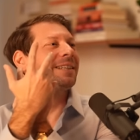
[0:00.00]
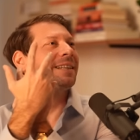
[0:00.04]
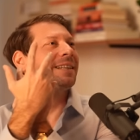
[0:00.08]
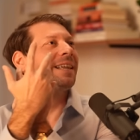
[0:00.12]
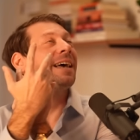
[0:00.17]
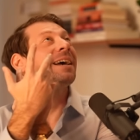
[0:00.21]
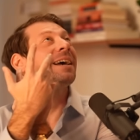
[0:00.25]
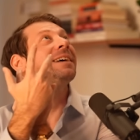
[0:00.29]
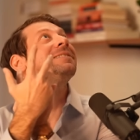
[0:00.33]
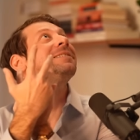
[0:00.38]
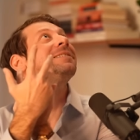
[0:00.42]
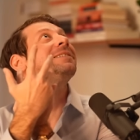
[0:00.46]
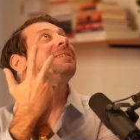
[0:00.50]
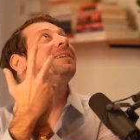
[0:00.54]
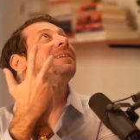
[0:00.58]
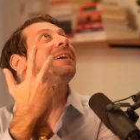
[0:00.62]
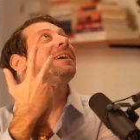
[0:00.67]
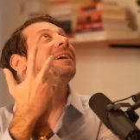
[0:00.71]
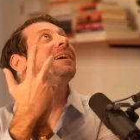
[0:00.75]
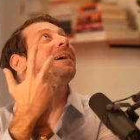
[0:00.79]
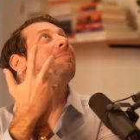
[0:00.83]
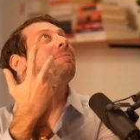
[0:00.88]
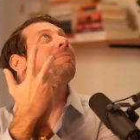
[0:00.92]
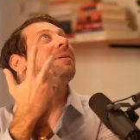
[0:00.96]
legs,
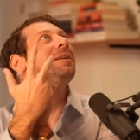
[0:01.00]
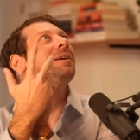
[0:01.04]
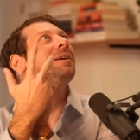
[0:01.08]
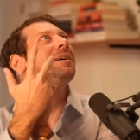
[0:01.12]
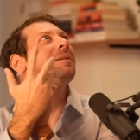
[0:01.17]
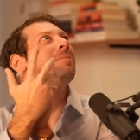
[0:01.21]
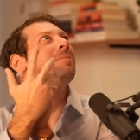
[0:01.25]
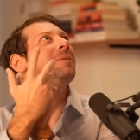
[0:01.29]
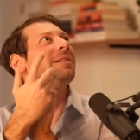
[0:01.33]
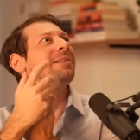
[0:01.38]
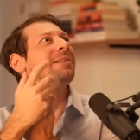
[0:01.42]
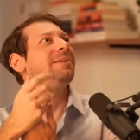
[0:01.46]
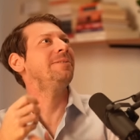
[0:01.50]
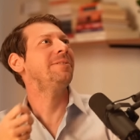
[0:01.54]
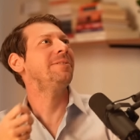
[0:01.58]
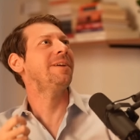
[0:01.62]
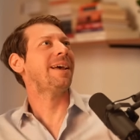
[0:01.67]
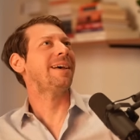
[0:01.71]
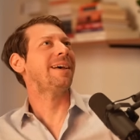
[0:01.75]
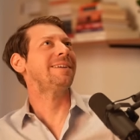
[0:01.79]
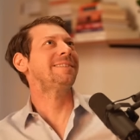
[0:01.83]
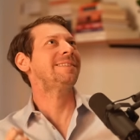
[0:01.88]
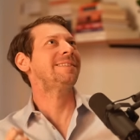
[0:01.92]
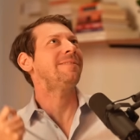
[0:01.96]
looking up at him, and Luke
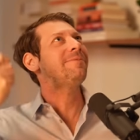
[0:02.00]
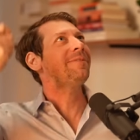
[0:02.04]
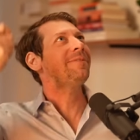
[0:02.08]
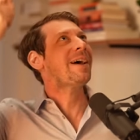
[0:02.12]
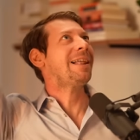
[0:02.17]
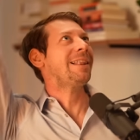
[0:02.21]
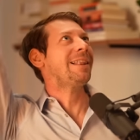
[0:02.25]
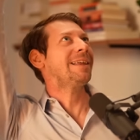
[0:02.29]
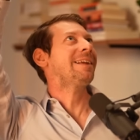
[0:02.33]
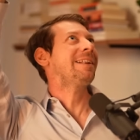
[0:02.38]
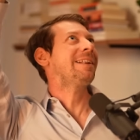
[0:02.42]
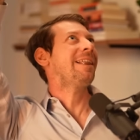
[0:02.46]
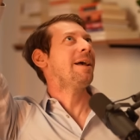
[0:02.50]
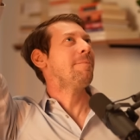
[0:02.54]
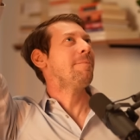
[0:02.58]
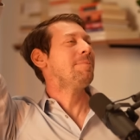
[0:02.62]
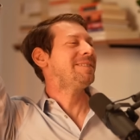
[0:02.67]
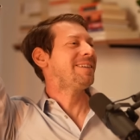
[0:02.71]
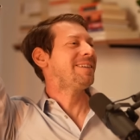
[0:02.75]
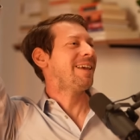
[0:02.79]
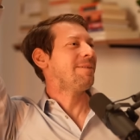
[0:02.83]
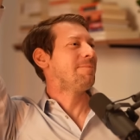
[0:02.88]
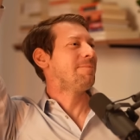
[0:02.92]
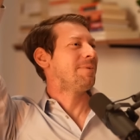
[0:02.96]
has the phallic
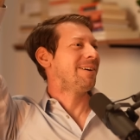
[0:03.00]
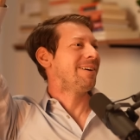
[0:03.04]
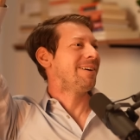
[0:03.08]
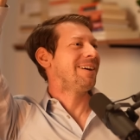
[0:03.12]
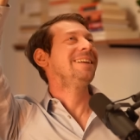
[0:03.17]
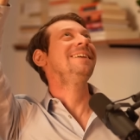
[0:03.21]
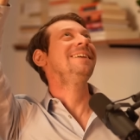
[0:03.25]
lightsaber,